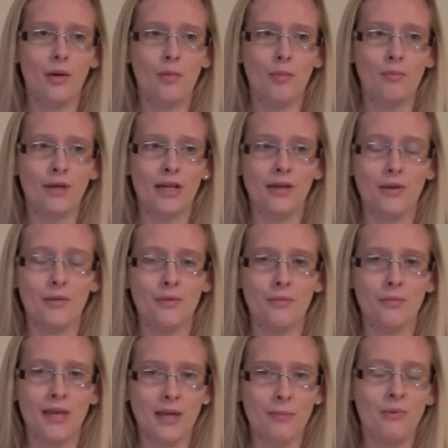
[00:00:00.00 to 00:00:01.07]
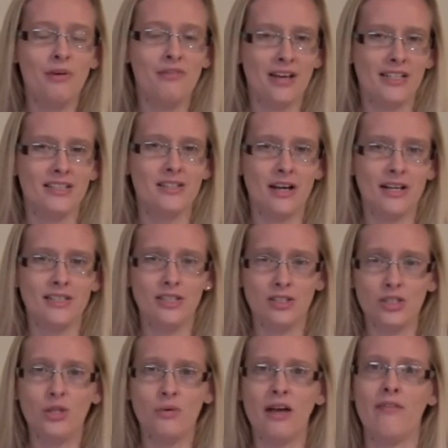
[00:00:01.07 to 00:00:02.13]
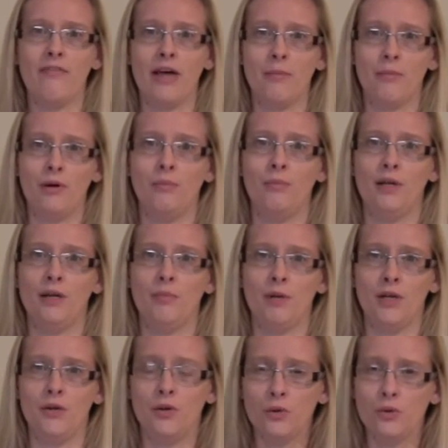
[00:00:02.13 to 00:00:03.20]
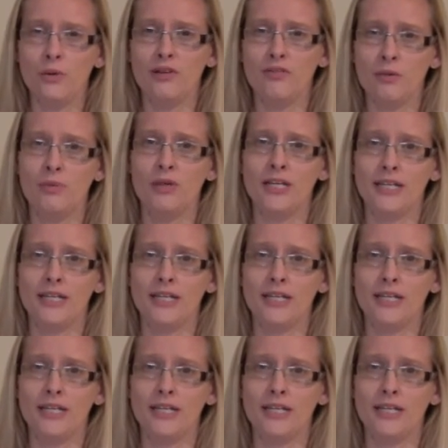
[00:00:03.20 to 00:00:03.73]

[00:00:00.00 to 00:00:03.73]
But people with anxiety do have that problem, and all everybody